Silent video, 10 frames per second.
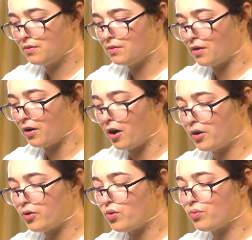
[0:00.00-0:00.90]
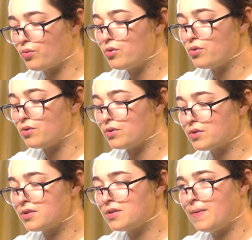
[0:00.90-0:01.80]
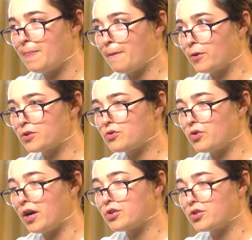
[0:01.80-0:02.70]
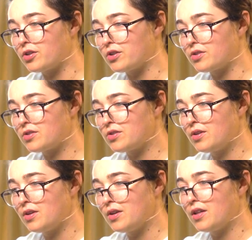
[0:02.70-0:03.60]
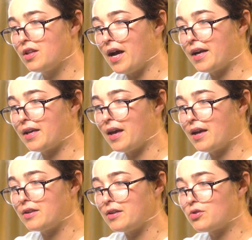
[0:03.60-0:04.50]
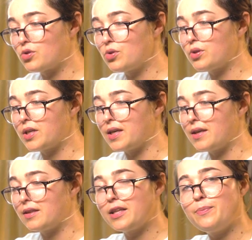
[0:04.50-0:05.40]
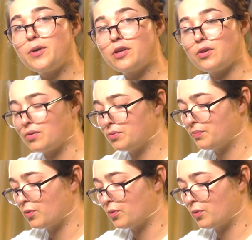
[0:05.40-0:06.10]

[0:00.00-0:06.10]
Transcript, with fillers: There are no rules or structures that can truly limit you.